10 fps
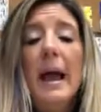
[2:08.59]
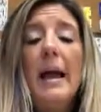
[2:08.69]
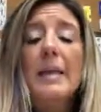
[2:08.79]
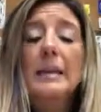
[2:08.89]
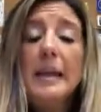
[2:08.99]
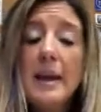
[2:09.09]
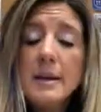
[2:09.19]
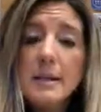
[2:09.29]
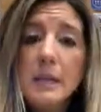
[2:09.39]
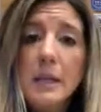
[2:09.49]
And then
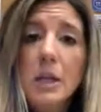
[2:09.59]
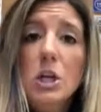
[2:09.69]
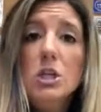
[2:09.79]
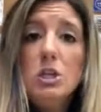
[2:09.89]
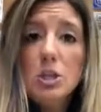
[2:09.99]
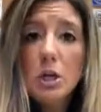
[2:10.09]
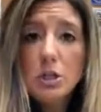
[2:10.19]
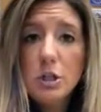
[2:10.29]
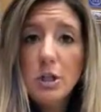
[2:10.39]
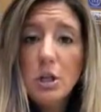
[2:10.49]
lastly,
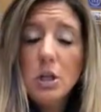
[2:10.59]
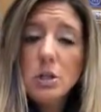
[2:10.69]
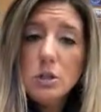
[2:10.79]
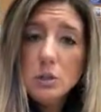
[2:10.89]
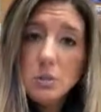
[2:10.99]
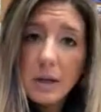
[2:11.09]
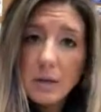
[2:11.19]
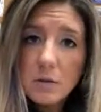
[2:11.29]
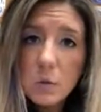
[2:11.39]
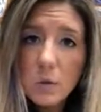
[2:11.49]
judge it. Do you
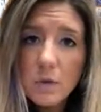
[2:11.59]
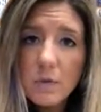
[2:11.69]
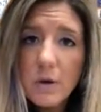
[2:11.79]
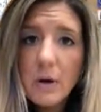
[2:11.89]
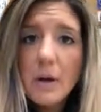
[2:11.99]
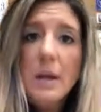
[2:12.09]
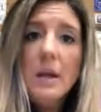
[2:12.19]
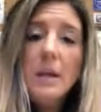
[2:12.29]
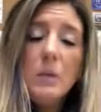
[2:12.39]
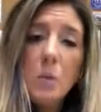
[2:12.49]
like this work of art?
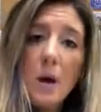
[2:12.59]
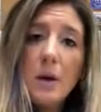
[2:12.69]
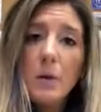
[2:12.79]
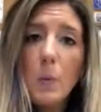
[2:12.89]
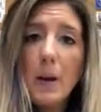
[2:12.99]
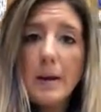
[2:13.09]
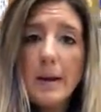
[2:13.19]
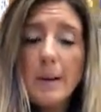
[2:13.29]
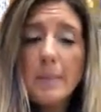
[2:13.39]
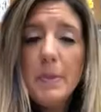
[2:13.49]
Why or why
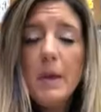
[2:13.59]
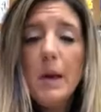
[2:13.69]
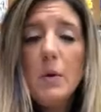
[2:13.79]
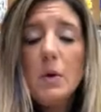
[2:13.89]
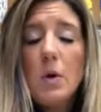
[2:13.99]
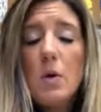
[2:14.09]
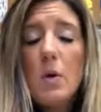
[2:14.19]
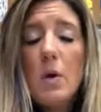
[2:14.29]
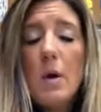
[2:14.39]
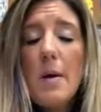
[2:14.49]
not? I would
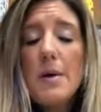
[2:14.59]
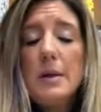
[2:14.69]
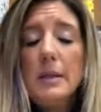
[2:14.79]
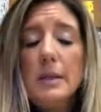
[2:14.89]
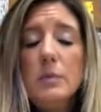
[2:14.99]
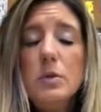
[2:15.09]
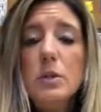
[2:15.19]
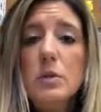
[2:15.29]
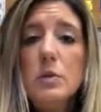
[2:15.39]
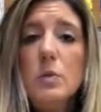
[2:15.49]
go out on a limb
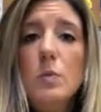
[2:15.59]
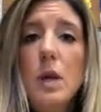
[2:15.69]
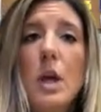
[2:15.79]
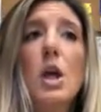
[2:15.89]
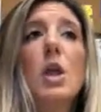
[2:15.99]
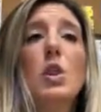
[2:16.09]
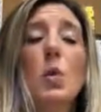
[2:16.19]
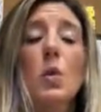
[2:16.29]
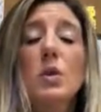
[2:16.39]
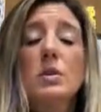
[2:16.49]
to assume that
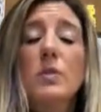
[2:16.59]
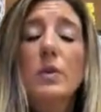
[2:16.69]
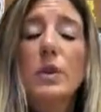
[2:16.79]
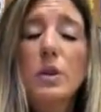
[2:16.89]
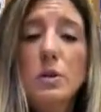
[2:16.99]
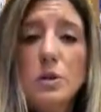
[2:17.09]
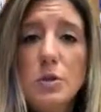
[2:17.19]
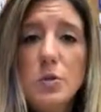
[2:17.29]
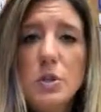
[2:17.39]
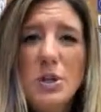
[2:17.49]
the works of art that you're
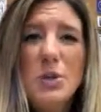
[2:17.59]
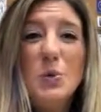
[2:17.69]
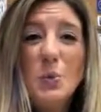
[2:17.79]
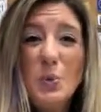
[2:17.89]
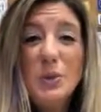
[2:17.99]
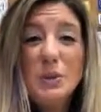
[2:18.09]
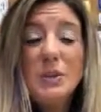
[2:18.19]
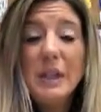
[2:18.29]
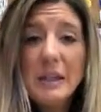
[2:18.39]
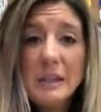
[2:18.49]
choosing you
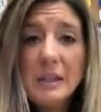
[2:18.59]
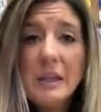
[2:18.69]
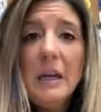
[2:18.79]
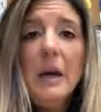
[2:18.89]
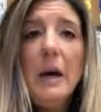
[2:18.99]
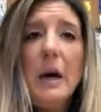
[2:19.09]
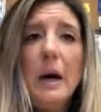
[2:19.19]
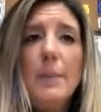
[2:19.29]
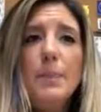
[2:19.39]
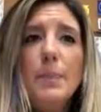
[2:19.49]
will like,
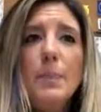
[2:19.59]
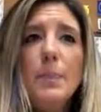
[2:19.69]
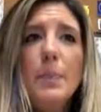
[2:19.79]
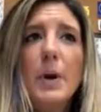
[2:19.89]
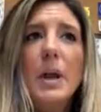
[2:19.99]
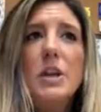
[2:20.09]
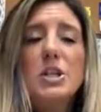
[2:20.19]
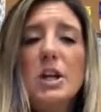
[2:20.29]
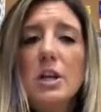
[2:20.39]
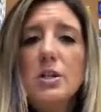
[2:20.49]
but I
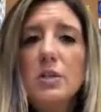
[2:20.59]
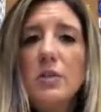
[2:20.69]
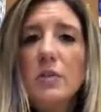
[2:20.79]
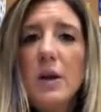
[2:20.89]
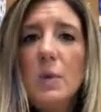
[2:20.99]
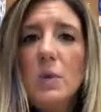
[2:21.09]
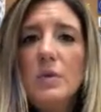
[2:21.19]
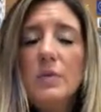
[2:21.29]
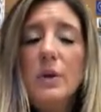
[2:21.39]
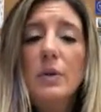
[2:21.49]
challenge you to find
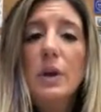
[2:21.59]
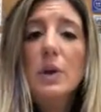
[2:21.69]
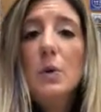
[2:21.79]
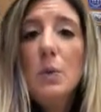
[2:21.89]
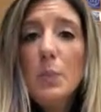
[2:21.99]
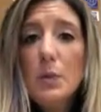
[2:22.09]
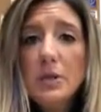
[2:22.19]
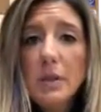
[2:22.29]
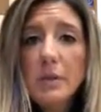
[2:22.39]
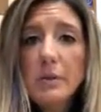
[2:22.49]
works of art that you don't
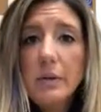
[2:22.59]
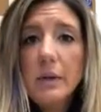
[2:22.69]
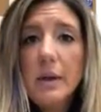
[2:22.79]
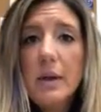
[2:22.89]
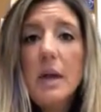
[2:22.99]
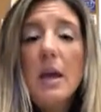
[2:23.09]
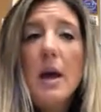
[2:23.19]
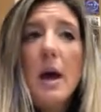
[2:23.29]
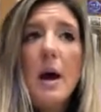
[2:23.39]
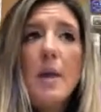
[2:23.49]
particularly like,
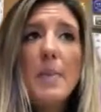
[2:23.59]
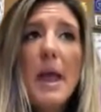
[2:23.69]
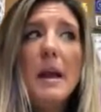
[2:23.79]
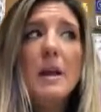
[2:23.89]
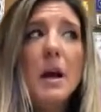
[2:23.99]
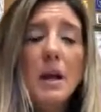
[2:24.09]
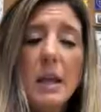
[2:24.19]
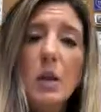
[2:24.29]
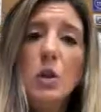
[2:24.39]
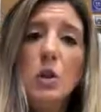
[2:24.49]
and
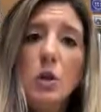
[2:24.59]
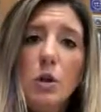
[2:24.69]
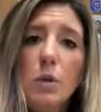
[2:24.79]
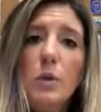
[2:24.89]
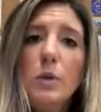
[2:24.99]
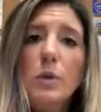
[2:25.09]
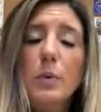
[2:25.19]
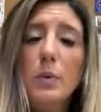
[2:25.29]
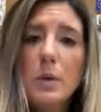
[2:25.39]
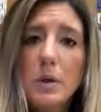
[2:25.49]
again, look through it
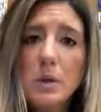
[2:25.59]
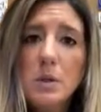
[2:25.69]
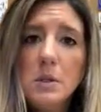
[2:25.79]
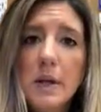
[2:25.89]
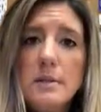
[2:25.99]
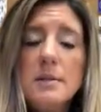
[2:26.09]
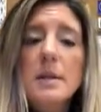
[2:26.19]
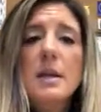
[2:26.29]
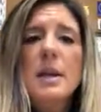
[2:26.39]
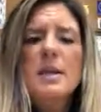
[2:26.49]
through a critical
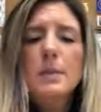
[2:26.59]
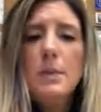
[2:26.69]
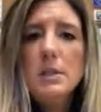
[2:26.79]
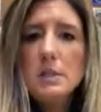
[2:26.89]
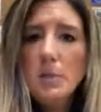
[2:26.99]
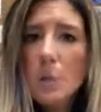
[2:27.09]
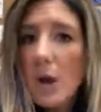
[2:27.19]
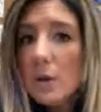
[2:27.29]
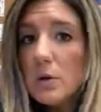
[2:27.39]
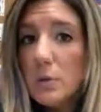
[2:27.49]
lens. Explain to me
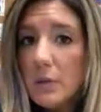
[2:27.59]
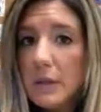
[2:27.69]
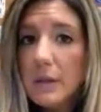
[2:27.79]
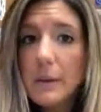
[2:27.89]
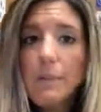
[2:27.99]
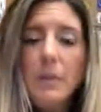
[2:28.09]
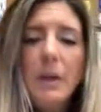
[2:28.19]
why you don't like it.